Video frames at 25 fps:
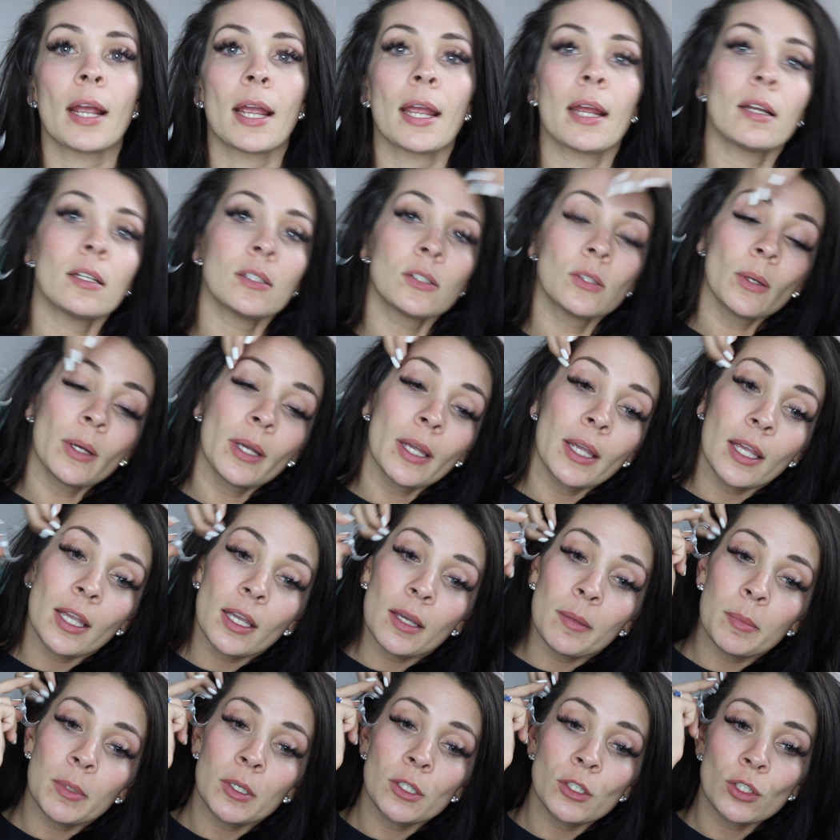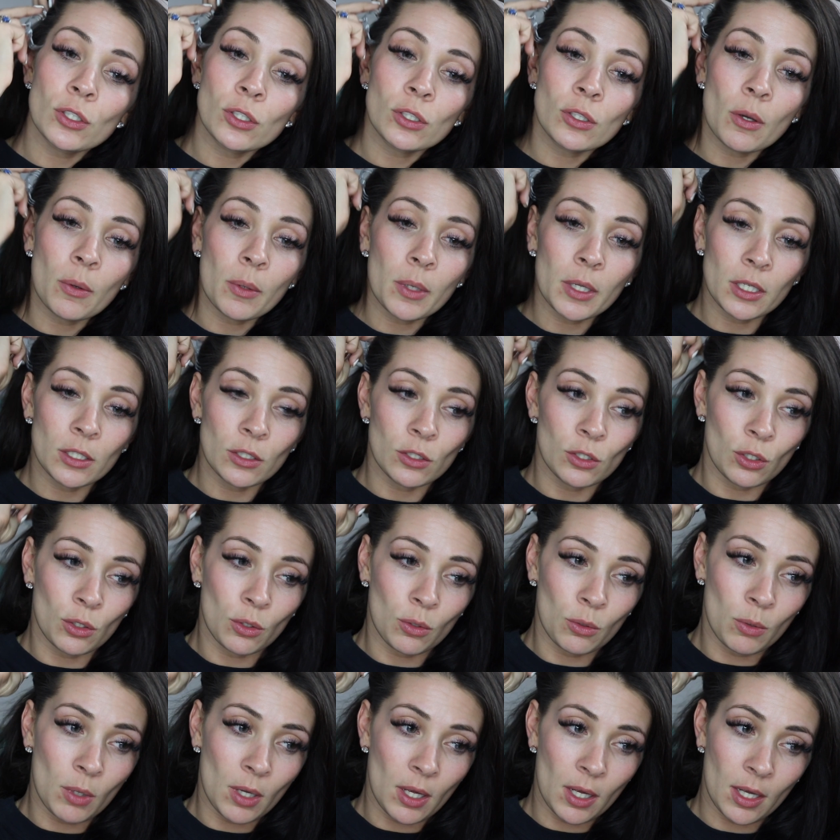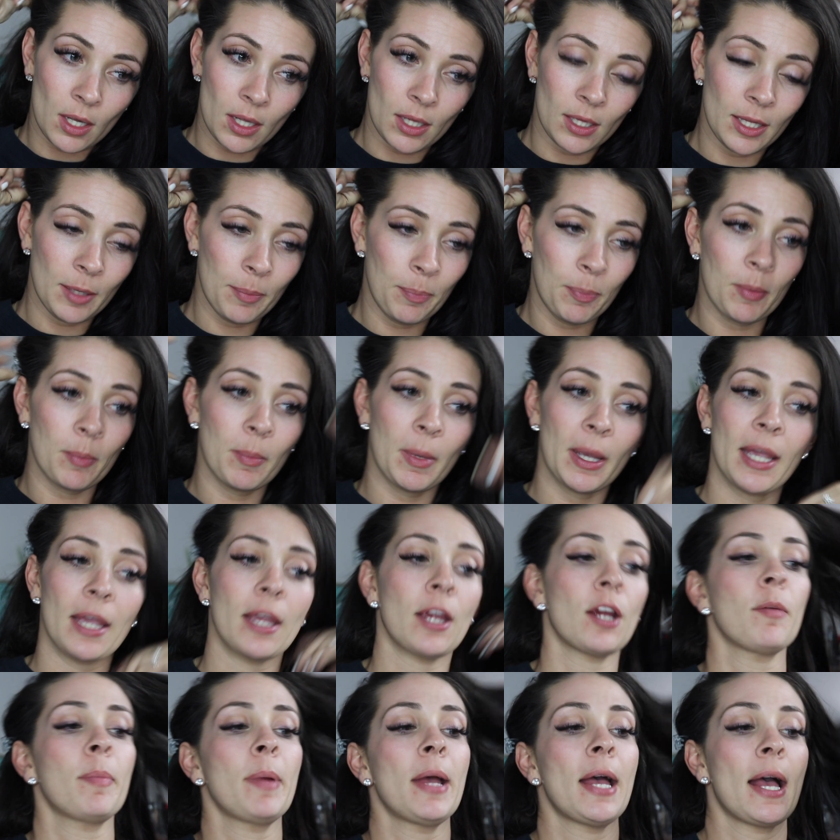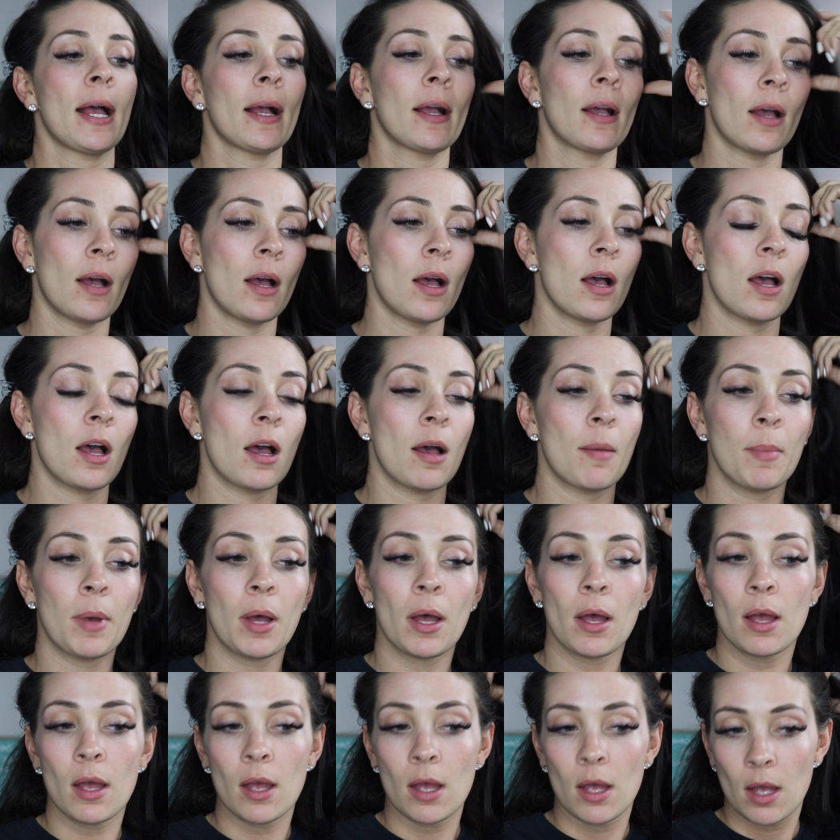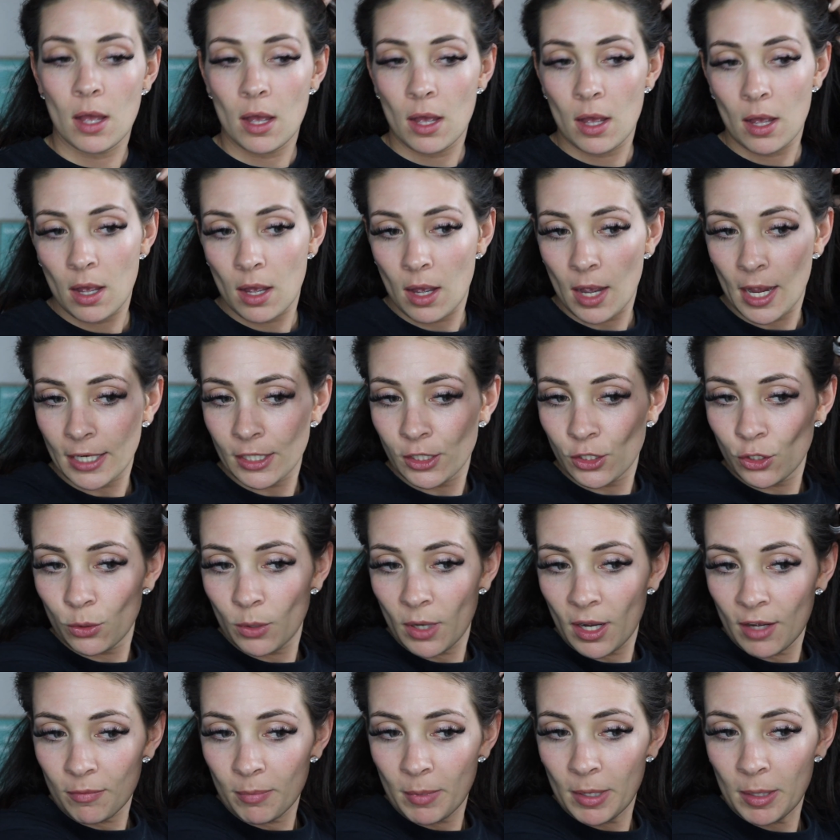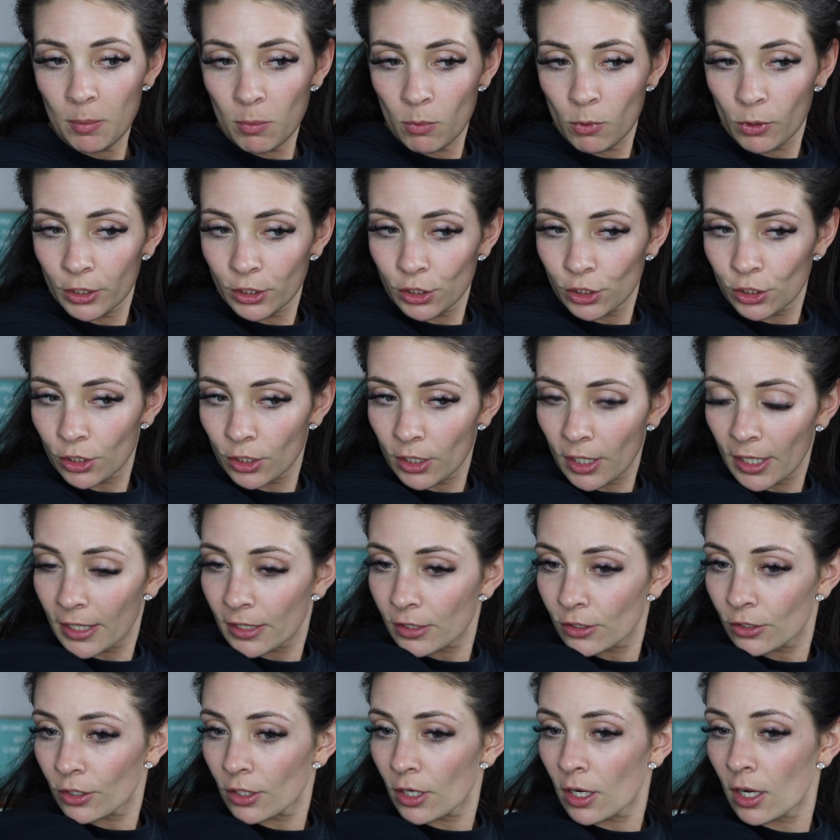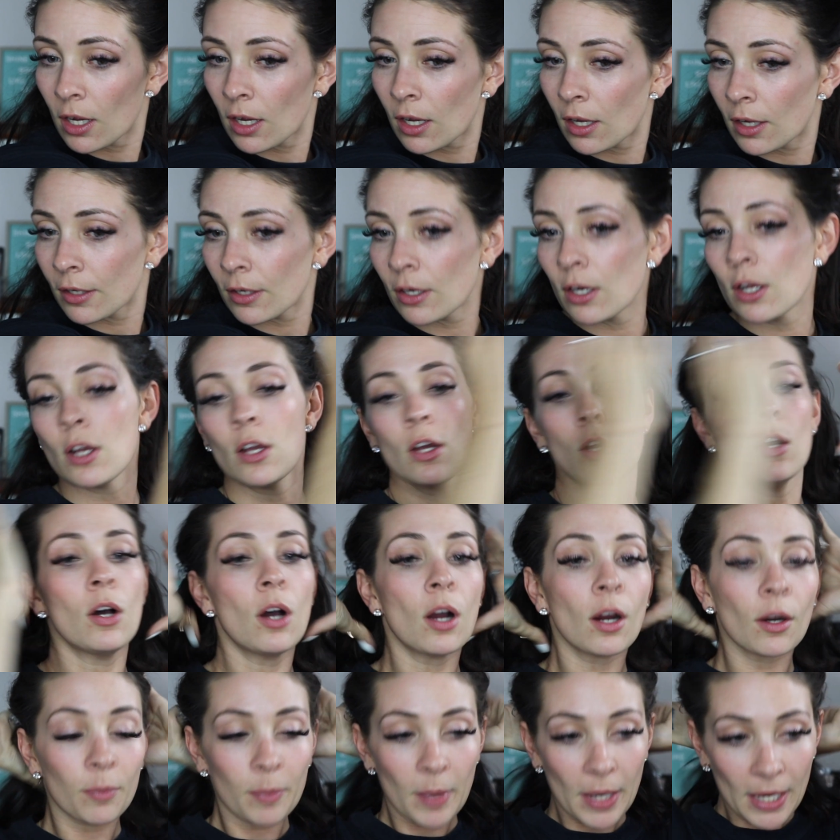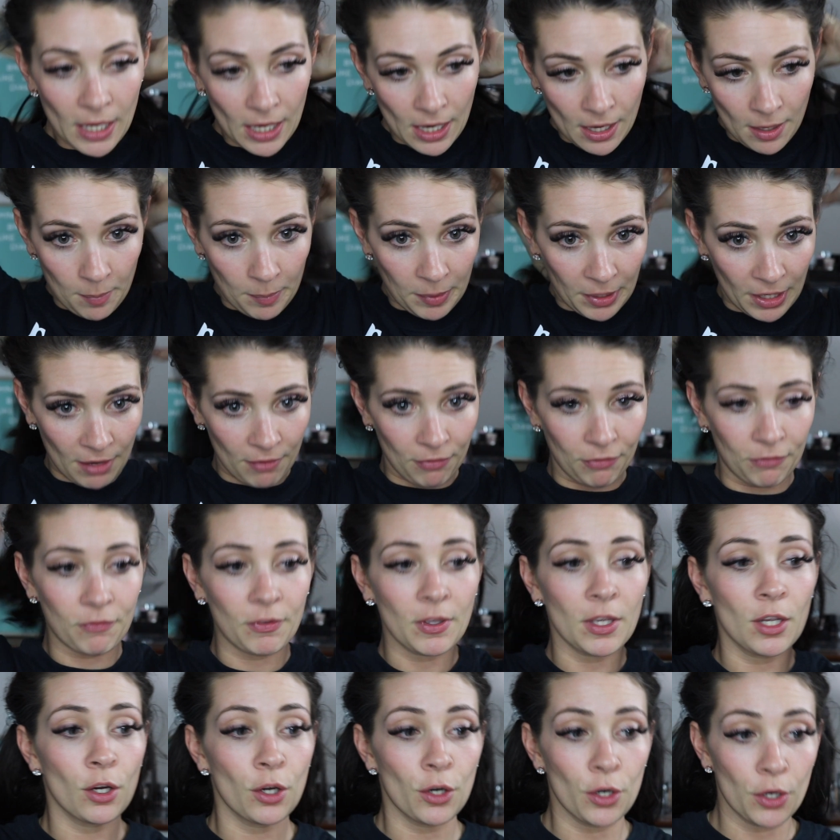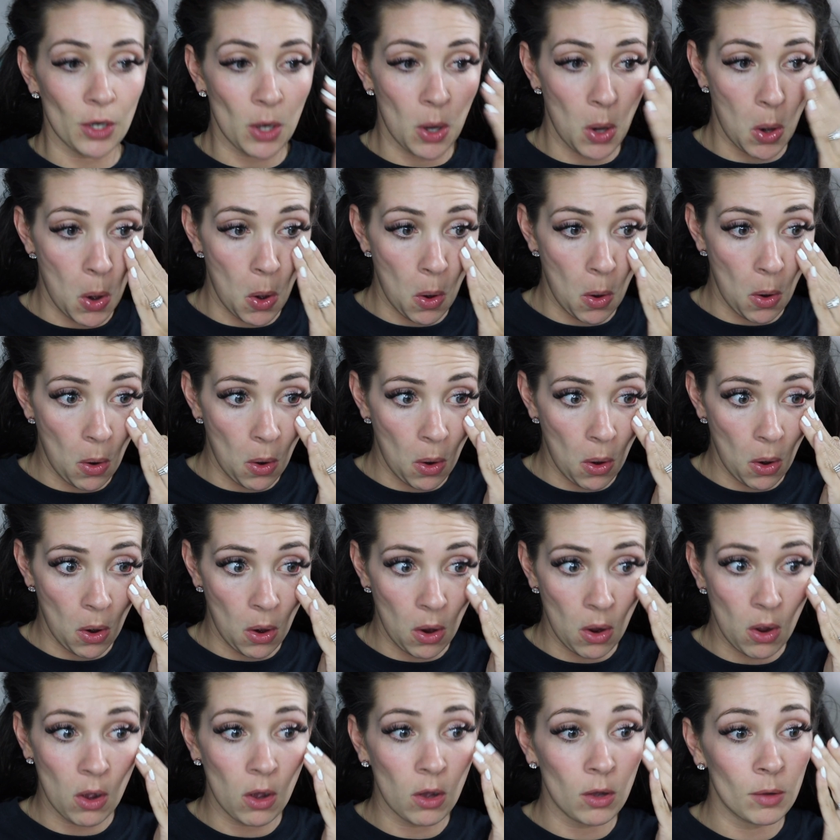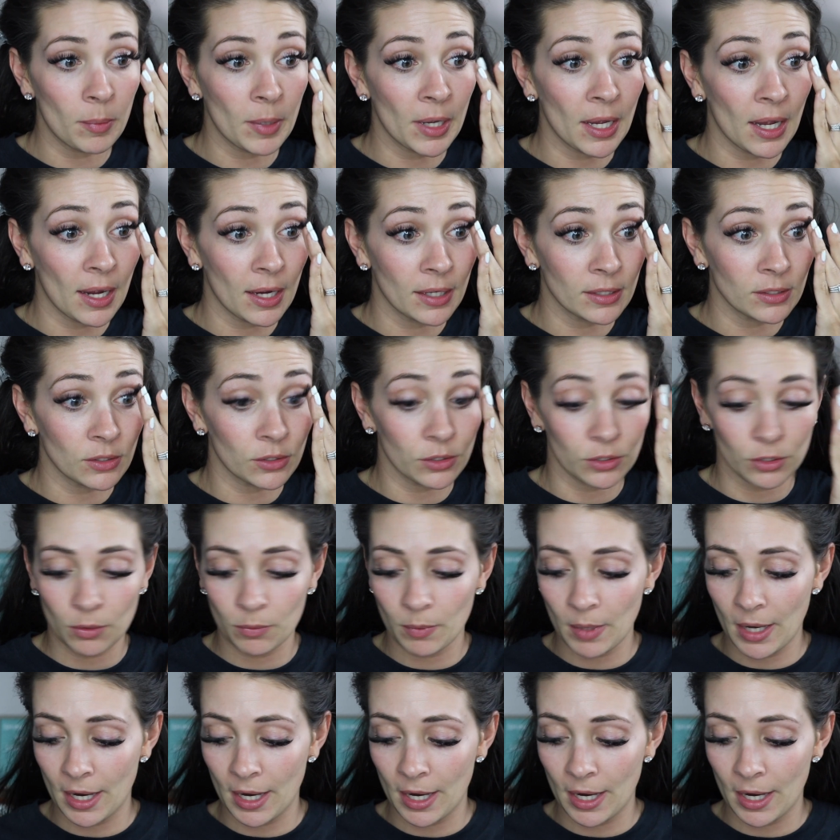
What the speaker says: right, so I am just going to clip my hair back. I do have my moisturizer on already, but I figured, oh, my eyes are so